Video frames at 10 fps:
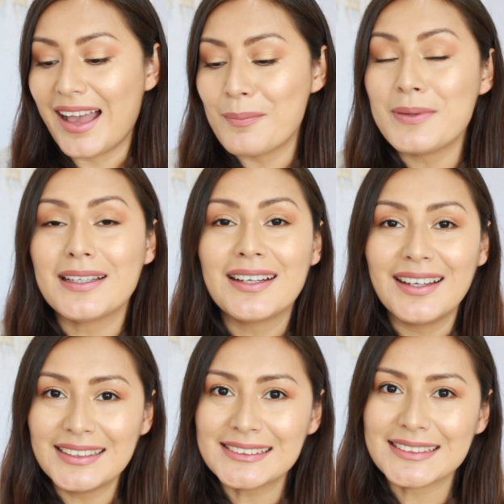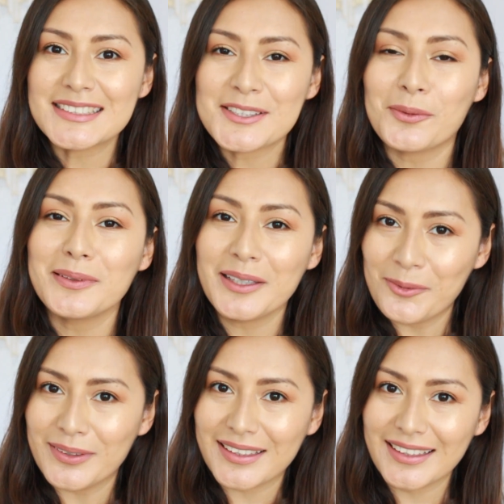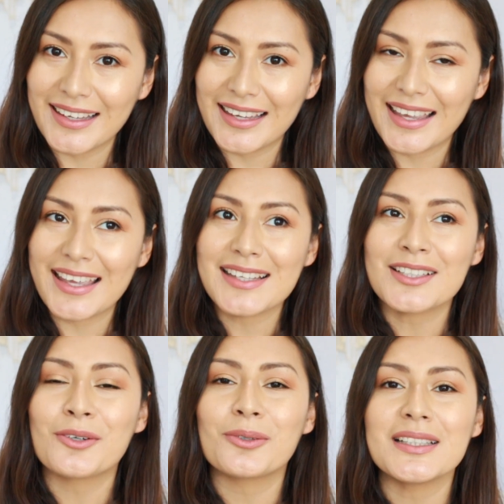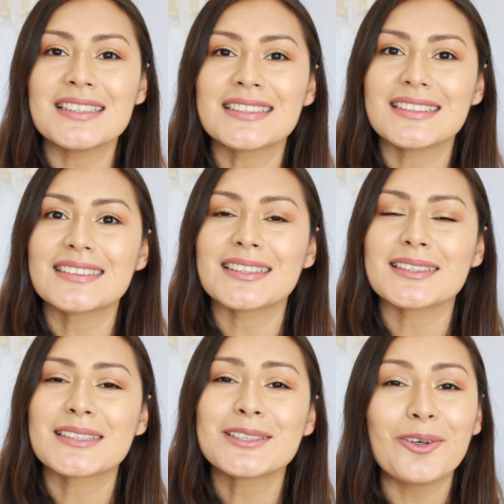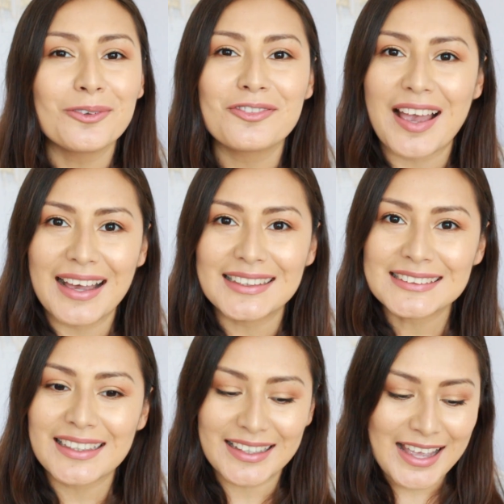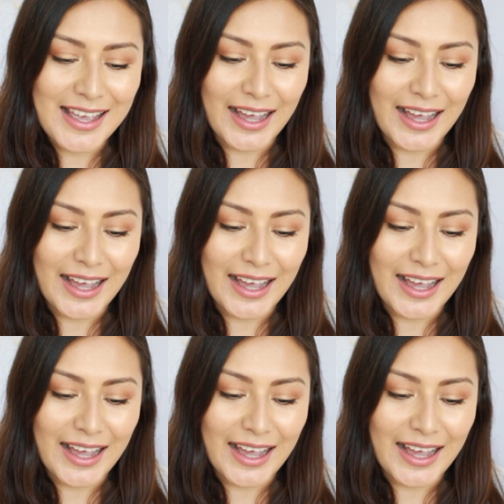Because it's so liquidy, it creases so fast. Like